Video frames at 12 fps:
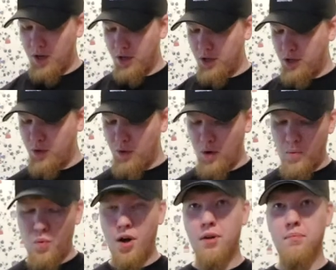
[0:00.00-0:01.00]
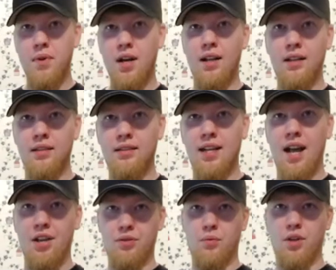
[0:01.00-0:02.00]
gonna do a 1 minute
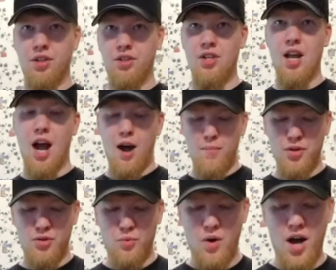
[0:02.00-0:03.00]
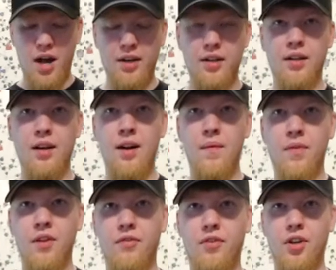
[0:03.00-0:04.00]
test. We're gonna see how much water
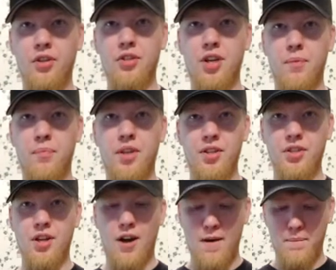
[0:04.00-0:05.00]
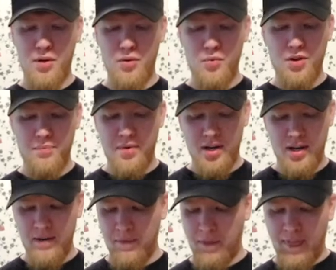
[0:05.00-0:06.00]
fills up this cup in 1
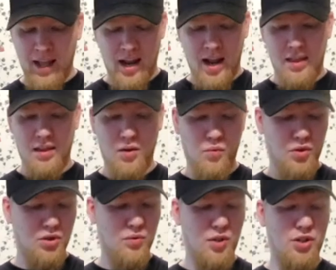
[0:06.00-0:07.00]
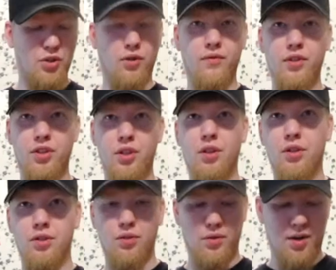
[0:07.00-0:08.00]
minute, and then we'll switch over to the
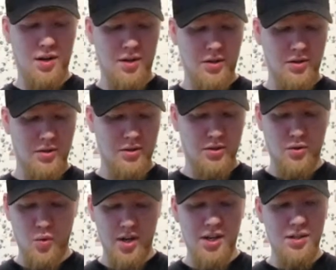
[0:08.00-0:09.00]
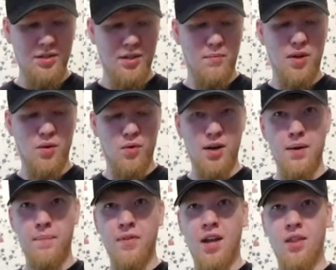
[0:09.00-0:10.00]
Sawyer Squeeze, the big one,
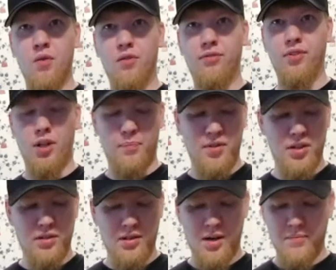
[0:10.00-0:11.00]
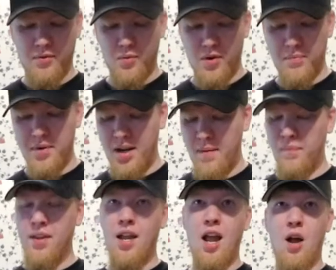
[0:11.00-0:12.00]
and then we'll fill up this cup for 1 minute,
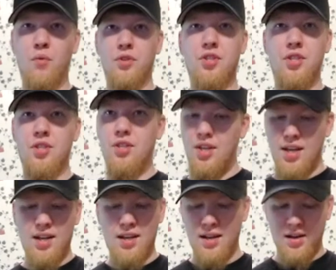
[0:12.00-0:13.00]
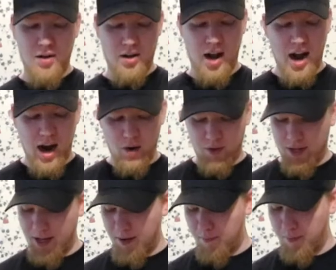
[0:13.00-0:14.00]
and we'll see how
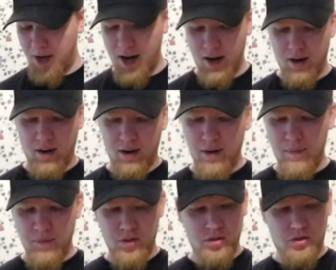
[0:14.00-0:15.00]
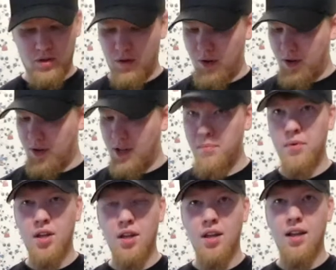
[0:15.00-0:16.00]
they compare. So let
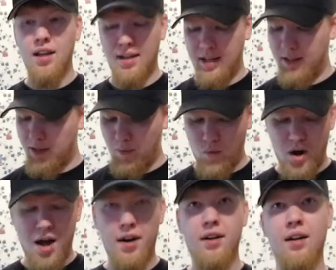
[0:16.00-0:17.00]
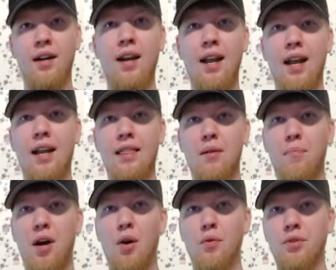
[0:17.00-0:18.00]
me get some water in the
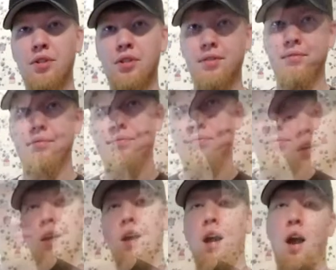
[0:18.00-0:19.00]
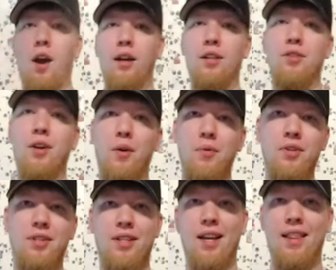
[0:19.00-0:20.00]
pouch. All right, so I will
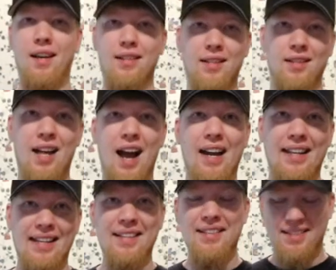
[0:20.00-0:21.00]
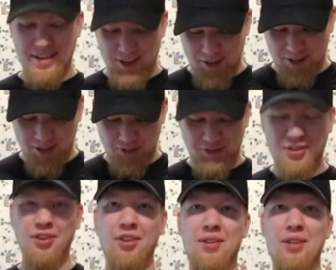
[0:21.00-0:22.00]
say that it's a lot easier to
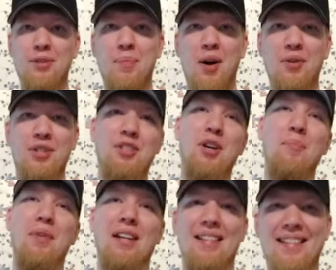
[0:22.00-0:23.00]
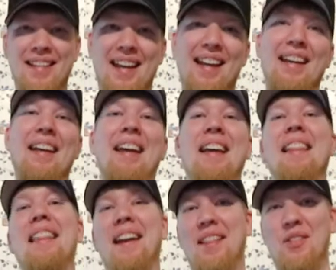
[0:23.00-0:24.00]
fill these pouches up in a sink
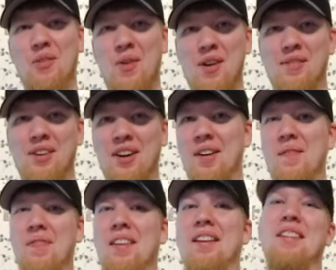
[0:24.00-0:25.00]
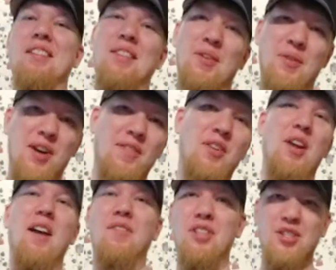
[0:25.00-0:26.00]
than in the river, because in the river you
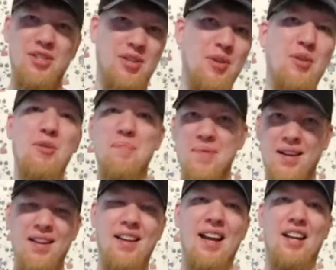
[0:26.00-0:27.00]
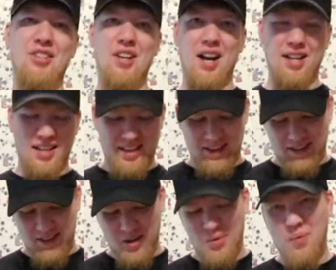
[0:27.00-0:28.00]
have to scoop and try to
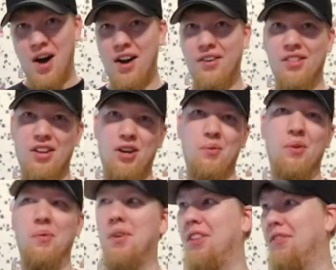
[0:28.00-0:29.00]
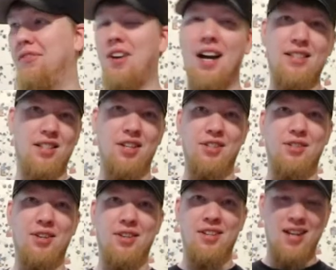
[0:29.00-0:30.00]
get water in there, where with the faucet you just
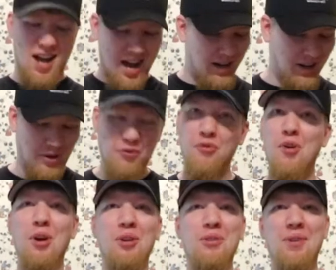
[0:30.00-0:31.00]
turn it on and it fills